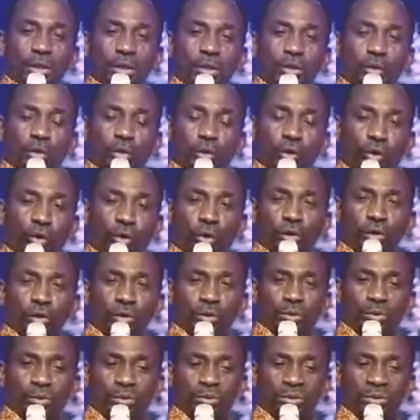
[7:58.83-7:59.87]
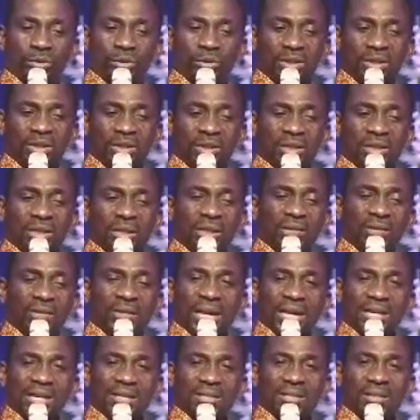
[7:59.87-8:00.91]
to show you
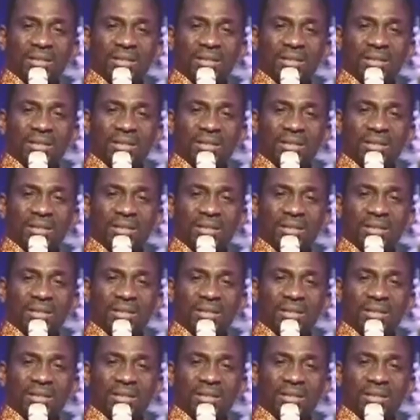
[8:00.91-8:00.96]
that